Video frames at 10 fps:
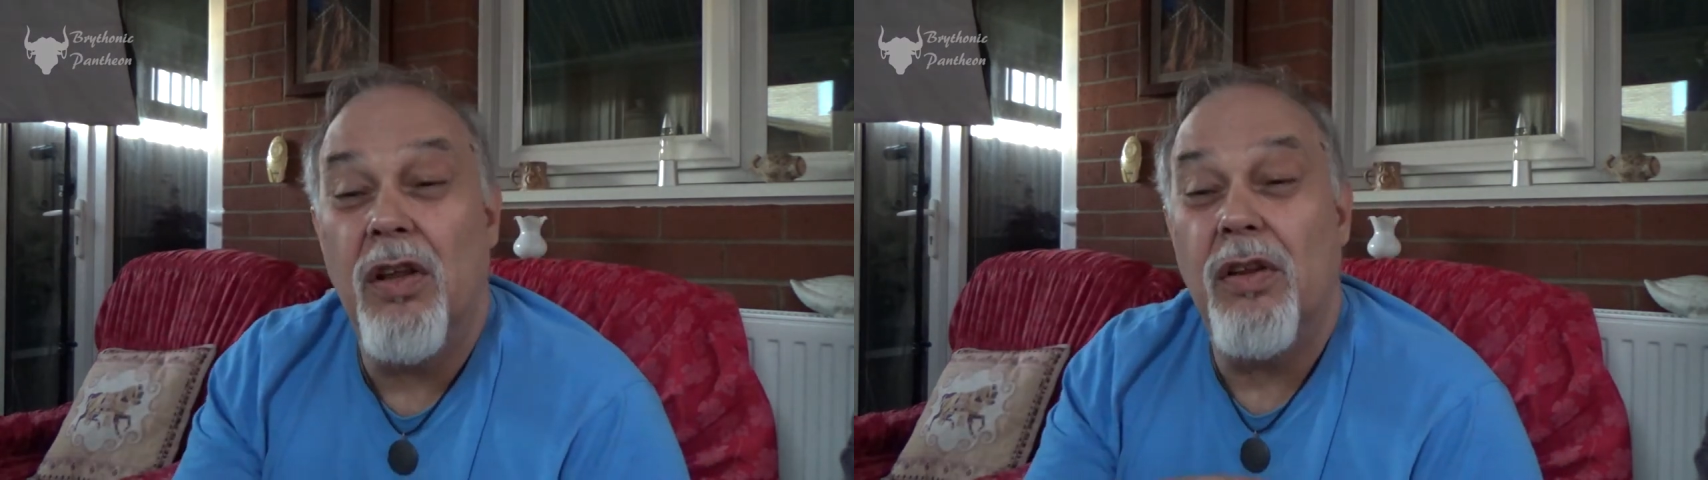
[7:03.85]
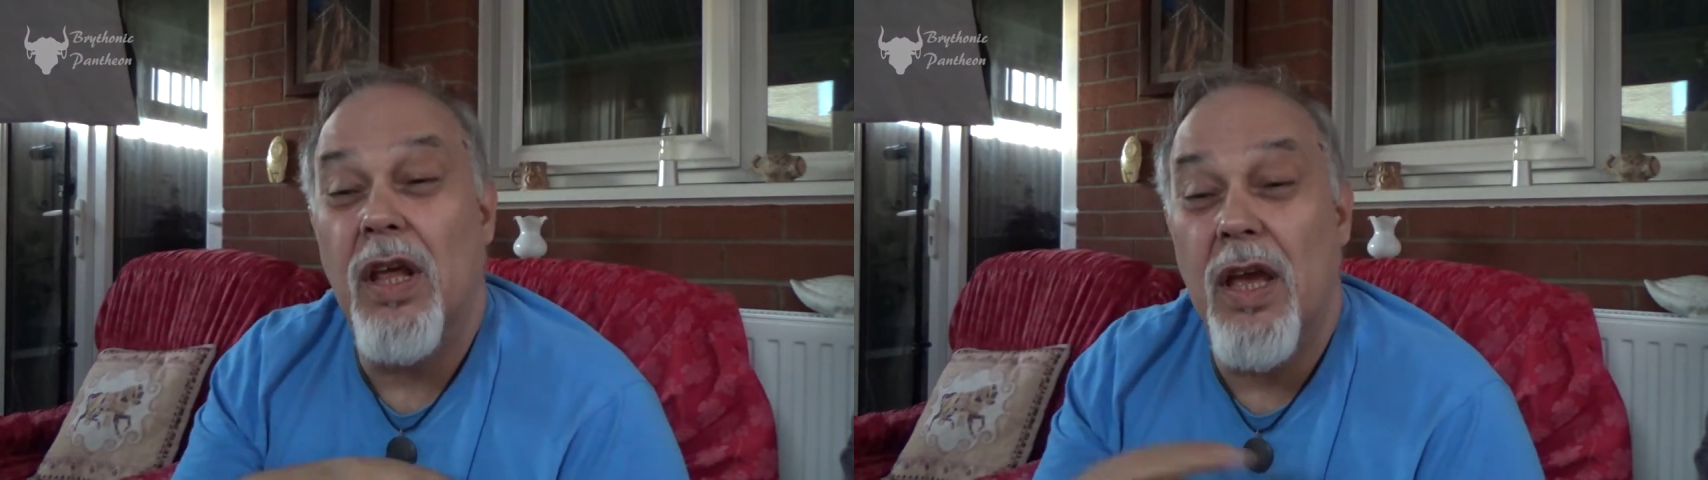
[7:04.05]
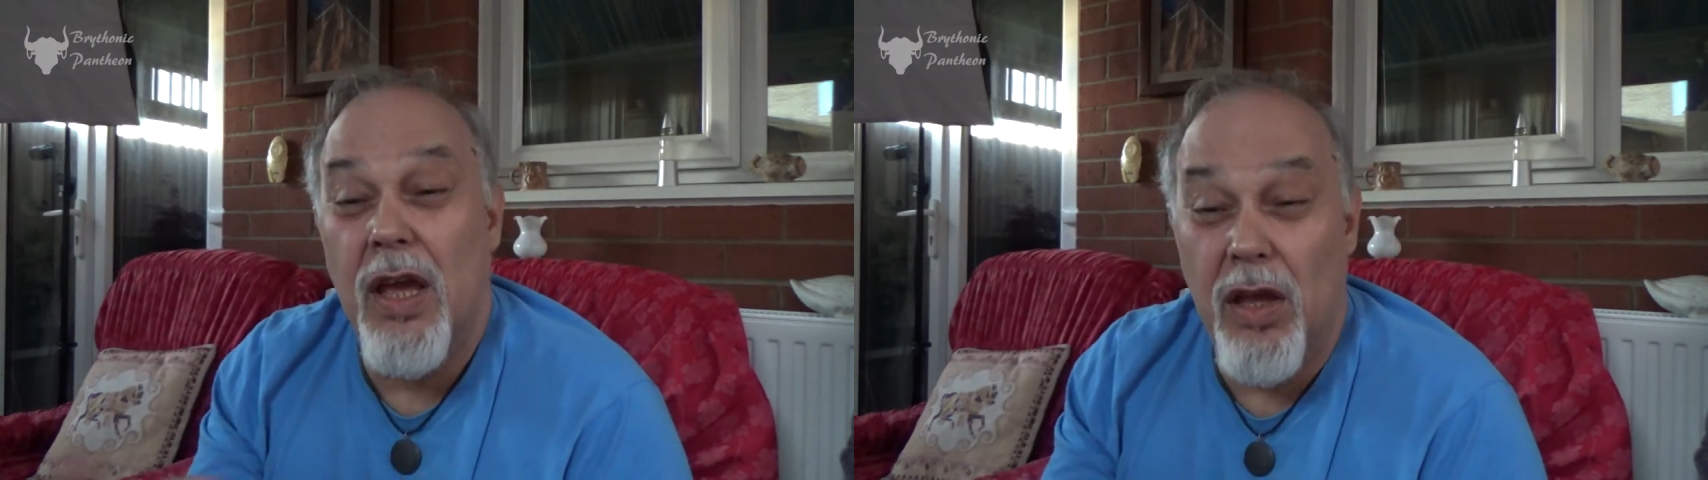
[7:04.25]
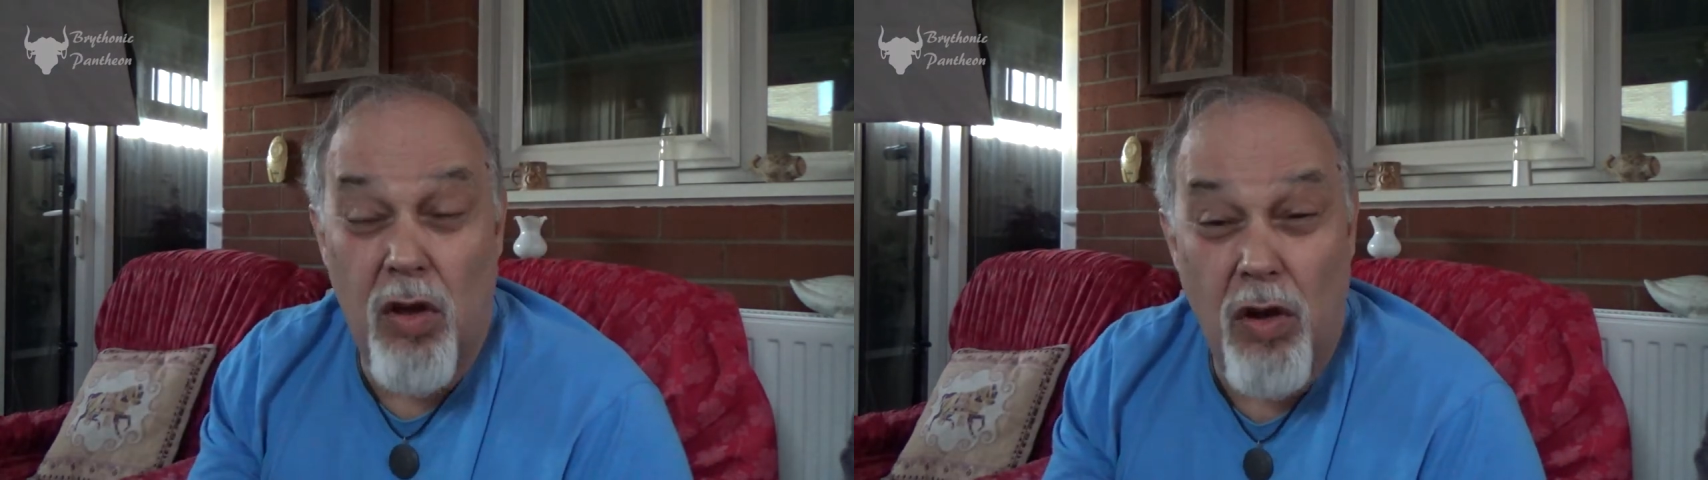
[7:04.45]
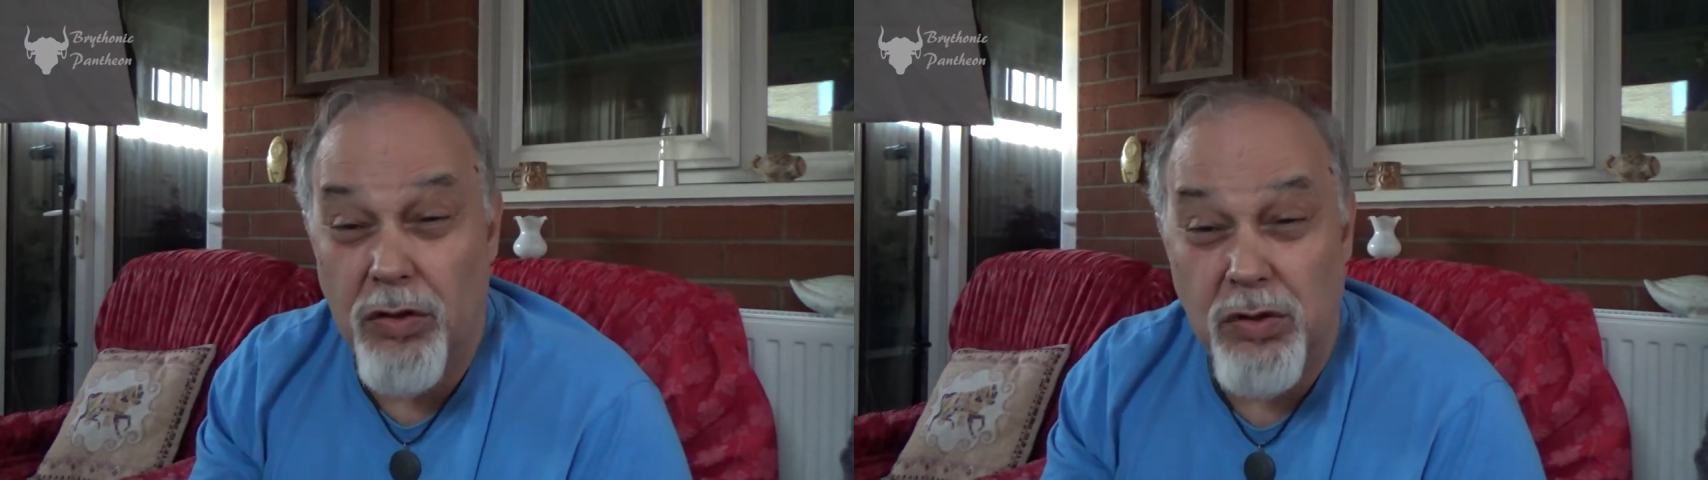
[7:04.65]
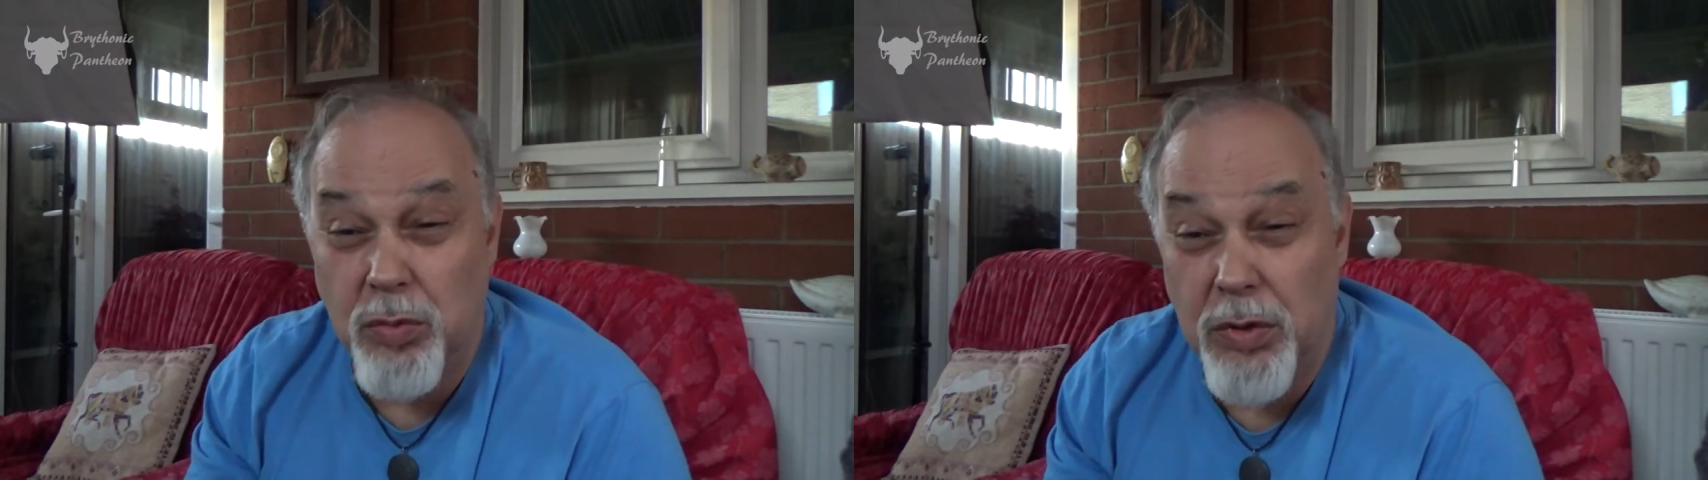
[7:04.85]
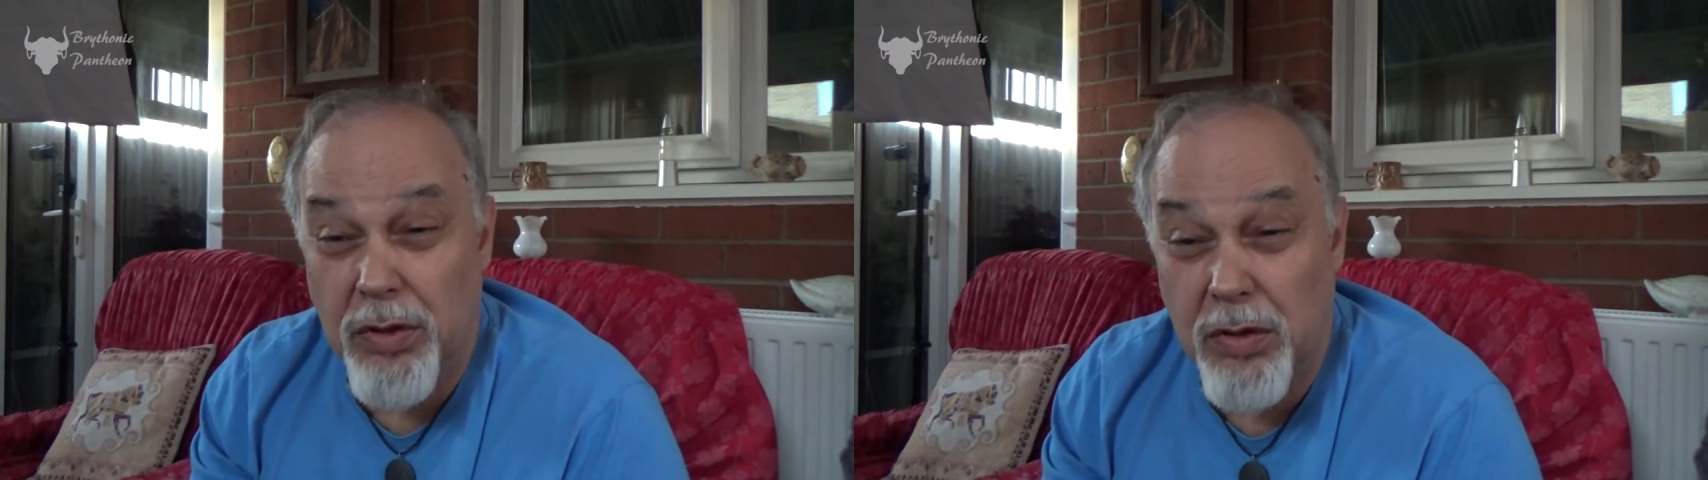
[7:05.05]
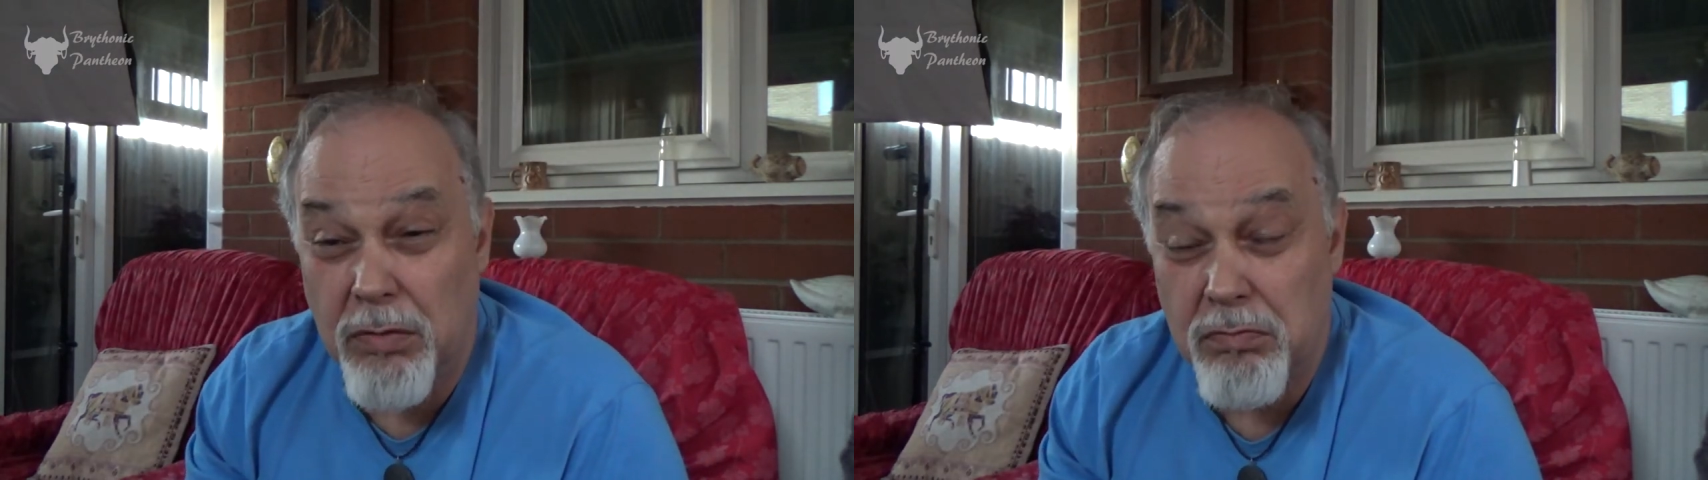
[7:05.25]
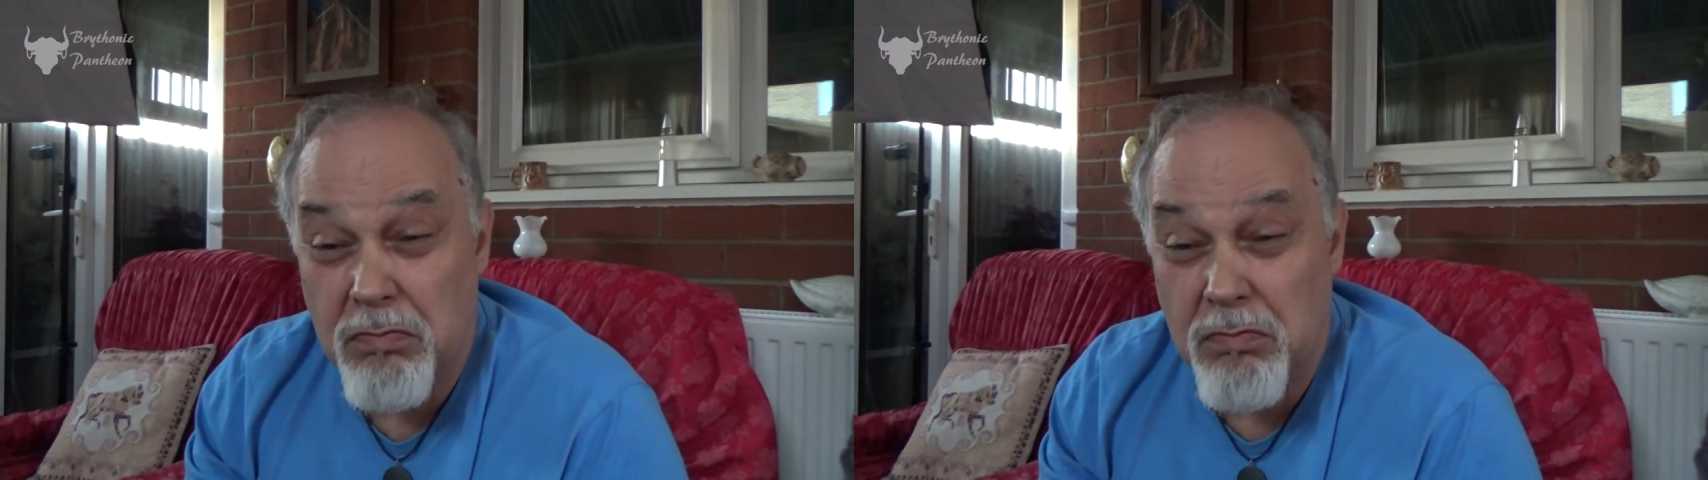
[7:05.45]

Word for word: their gods with